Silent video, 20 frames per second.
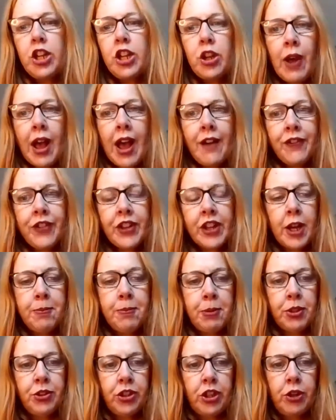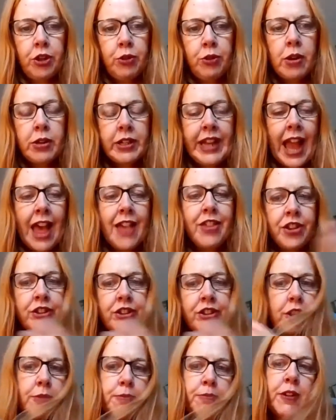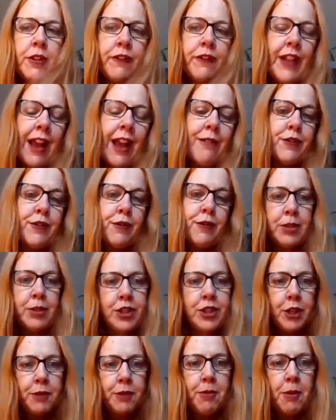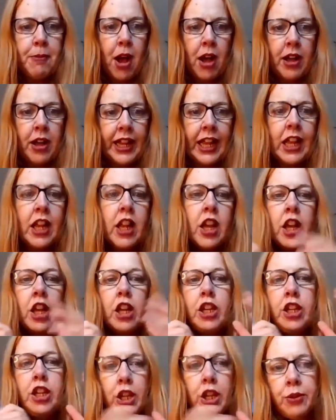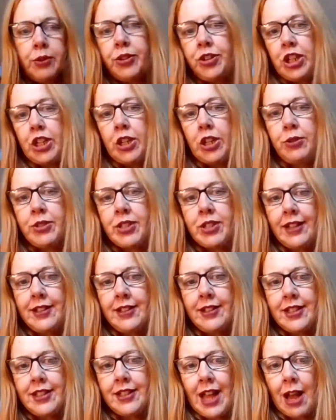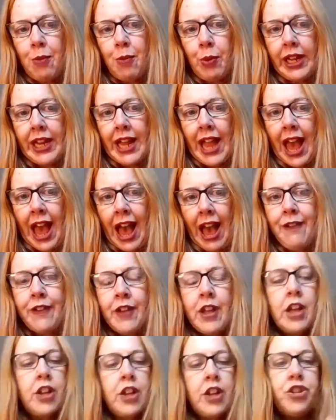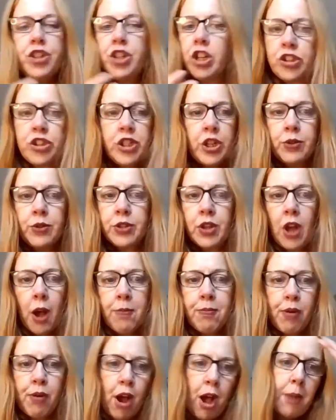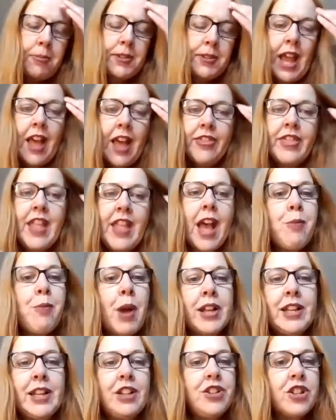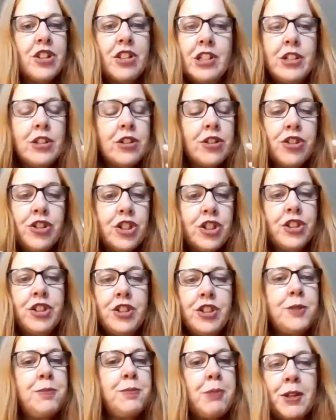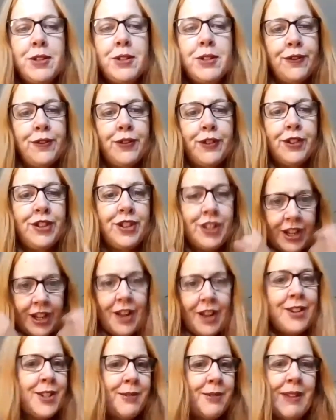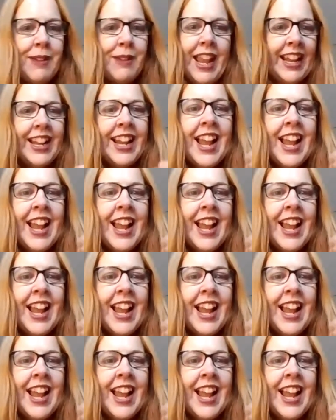you have the couples who get the flowers from the supermarket, use the utensils that we have, just use our props, and their wedding just looks just as beautiful. Do you know what I mean?